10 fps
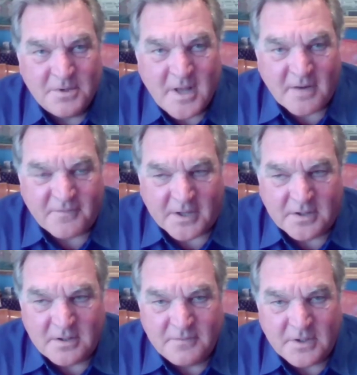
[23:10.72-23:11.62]
they're not
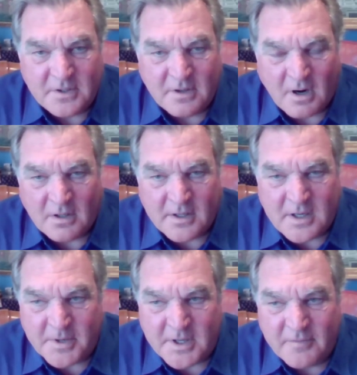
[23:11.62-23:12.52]
effective, and hardly
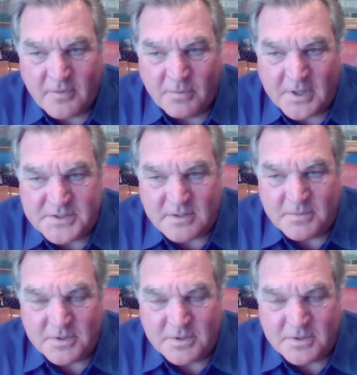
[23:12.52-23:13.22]
anybody ever reads them.